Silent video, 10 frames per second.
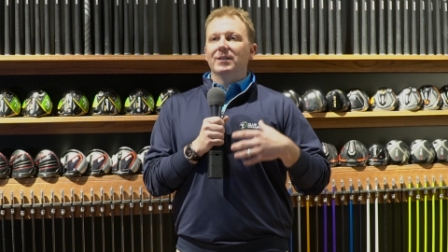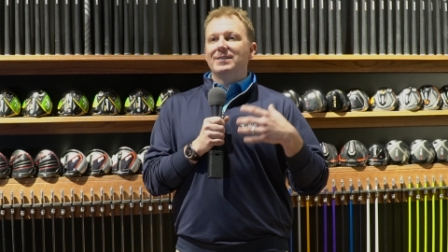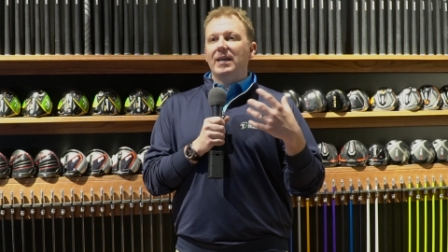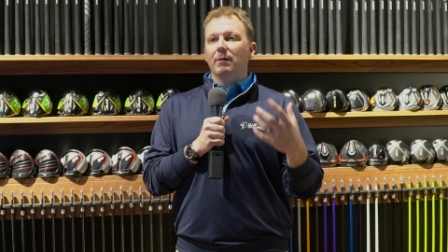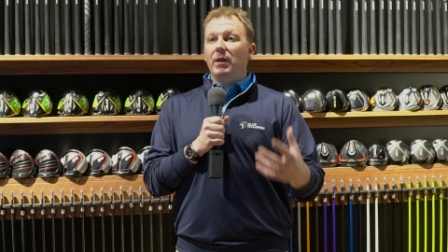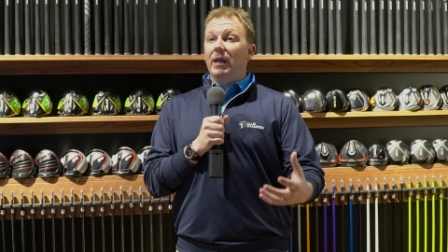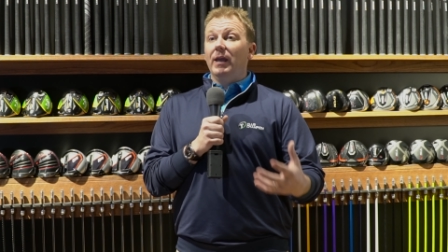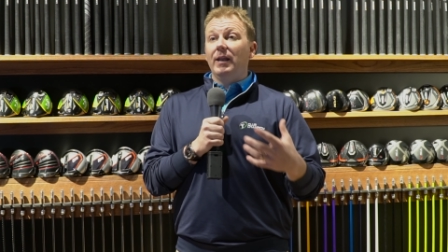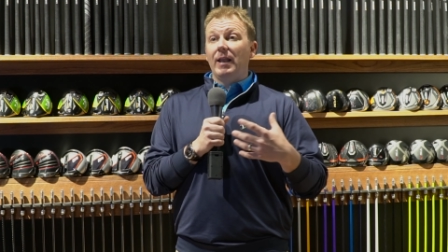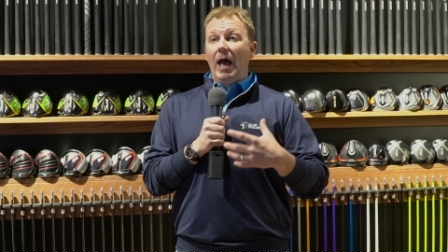to take them
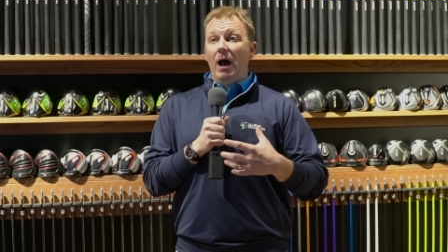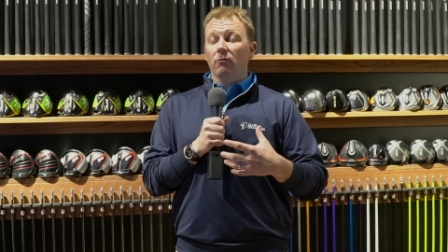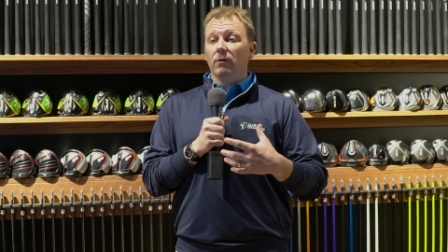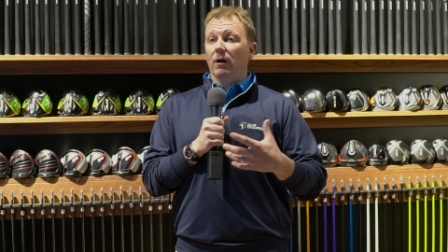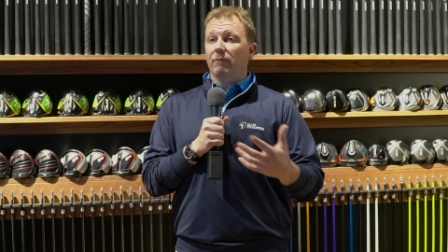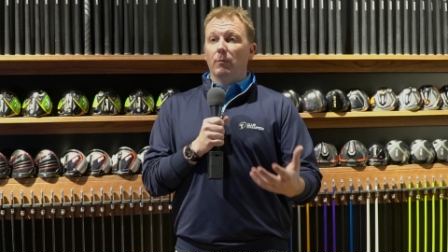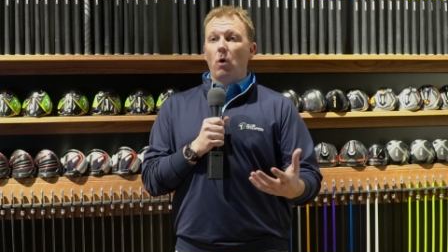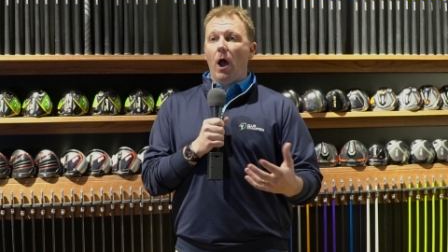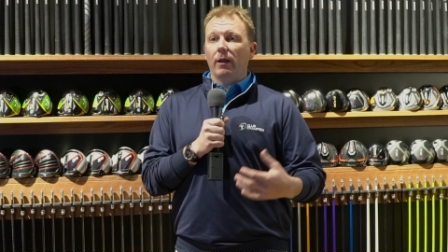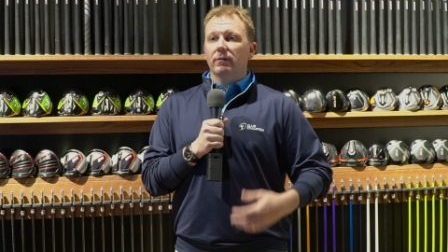in and out of a
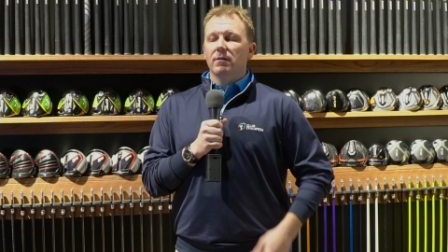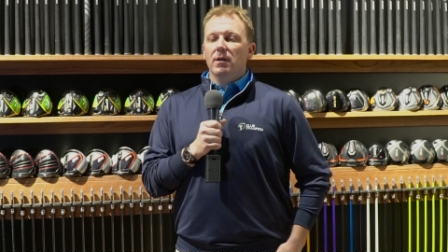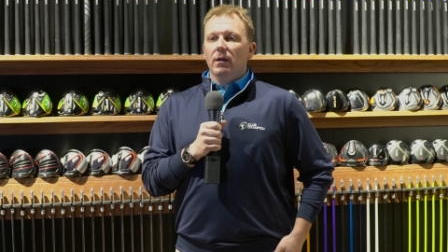product.